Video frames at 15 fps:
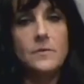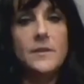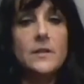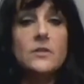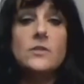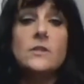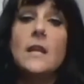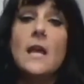
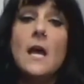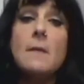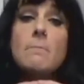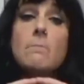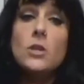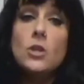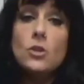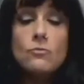There's an
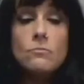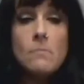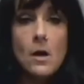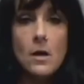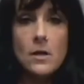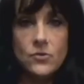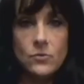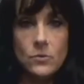immune
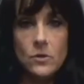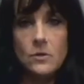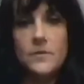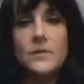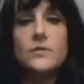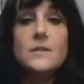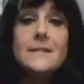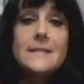module.
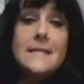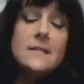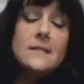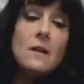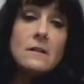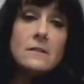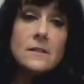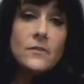There's a
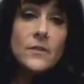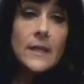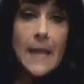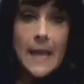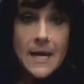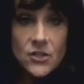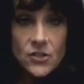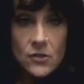
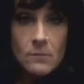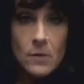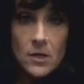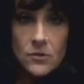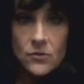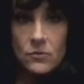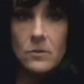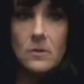detoxification
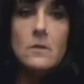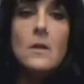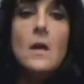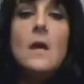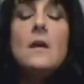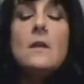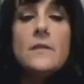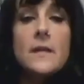module.
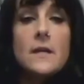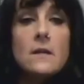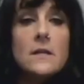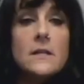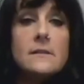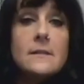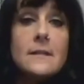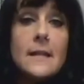There
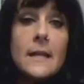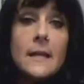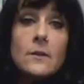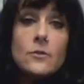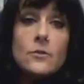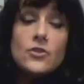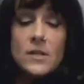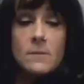is an
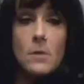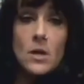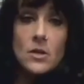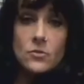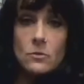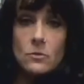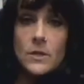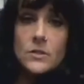energy
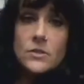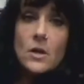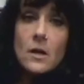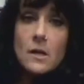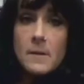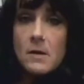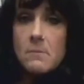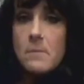module where you talk
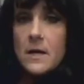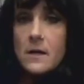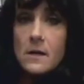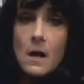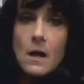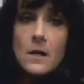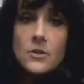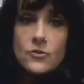about
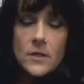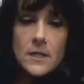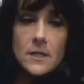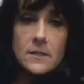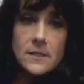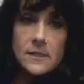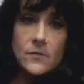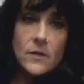mitochondrial
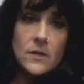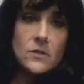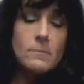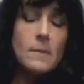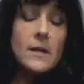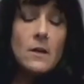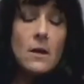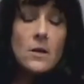
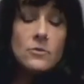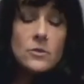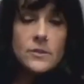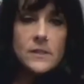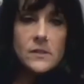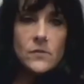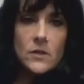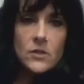
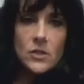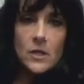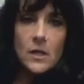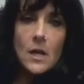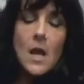dysfunction.